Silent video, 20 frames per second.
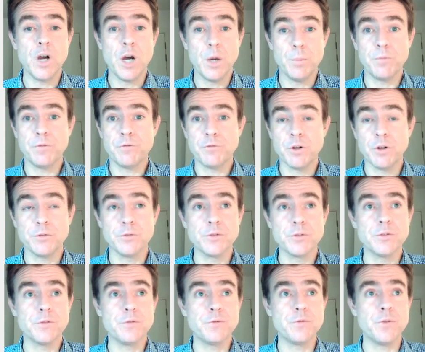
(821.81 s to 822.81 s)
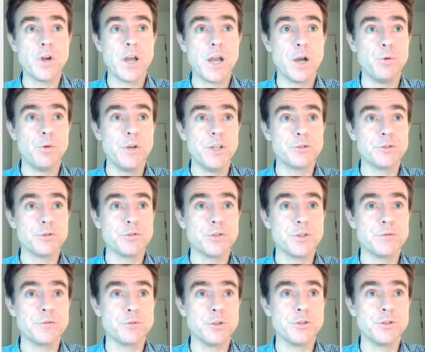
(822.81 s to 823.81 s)
up front for how
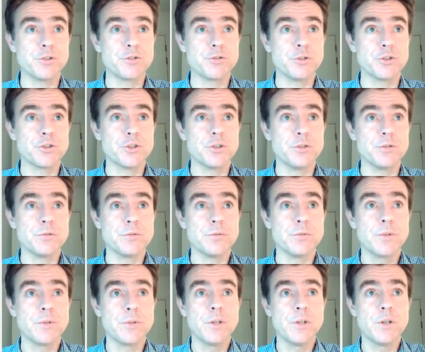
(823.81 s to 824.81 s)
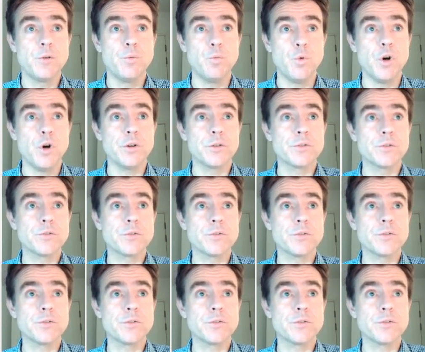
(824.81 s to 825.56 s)
iterative reconstruction works.